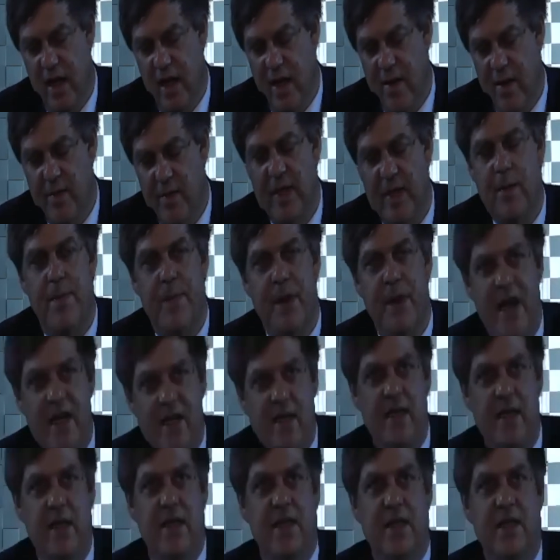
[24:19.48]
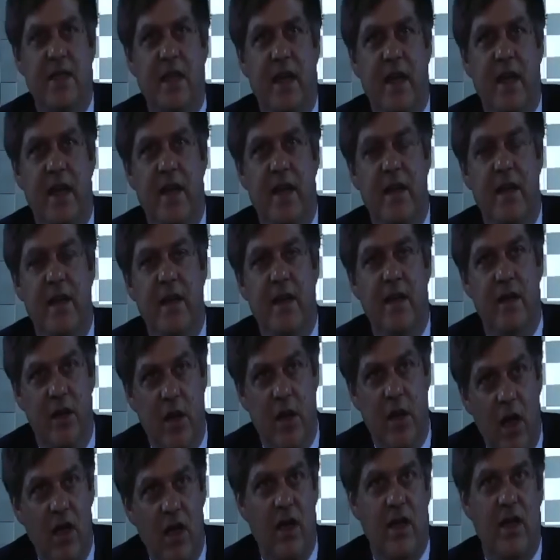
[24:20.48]
capacity,
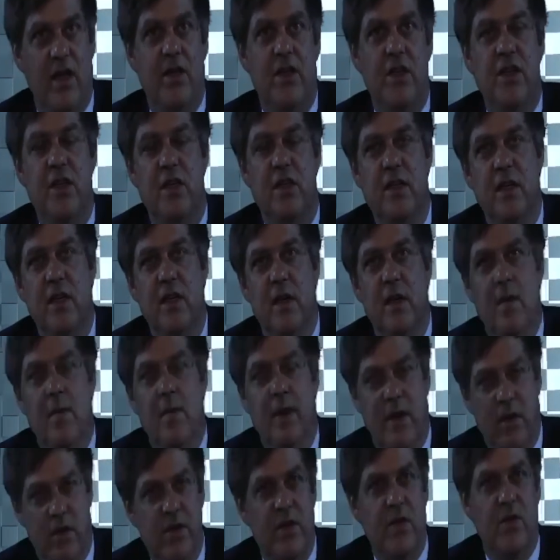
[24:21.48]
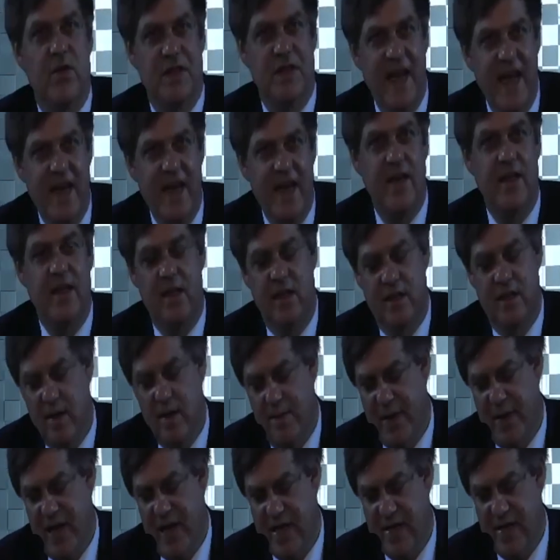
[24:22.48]
knowledge, but also technical
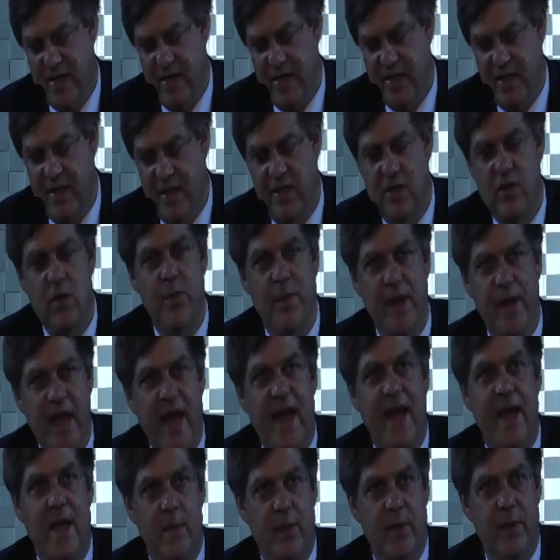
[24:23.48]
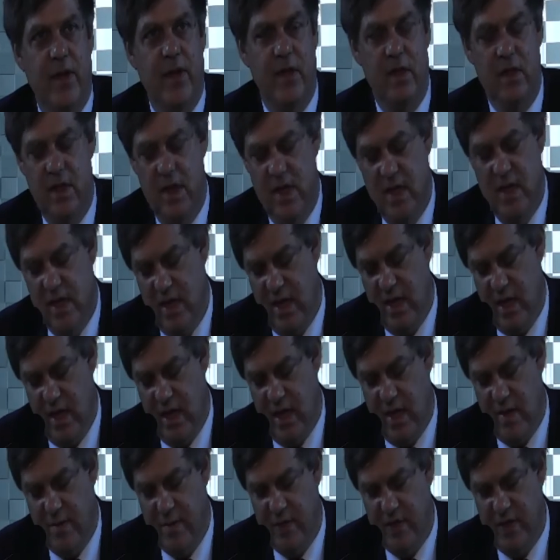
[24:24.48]
capacity to be able
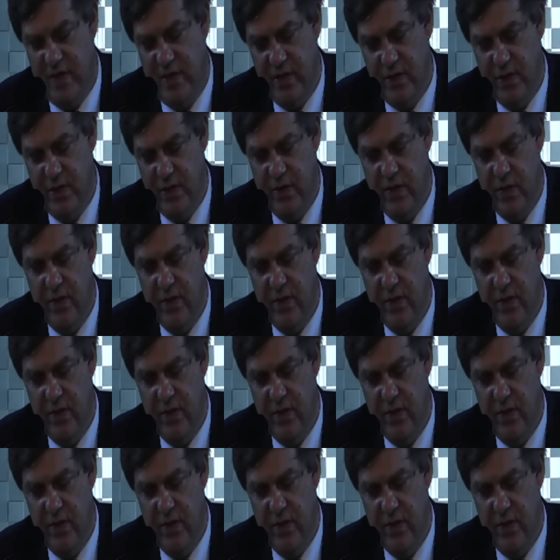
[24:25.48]
to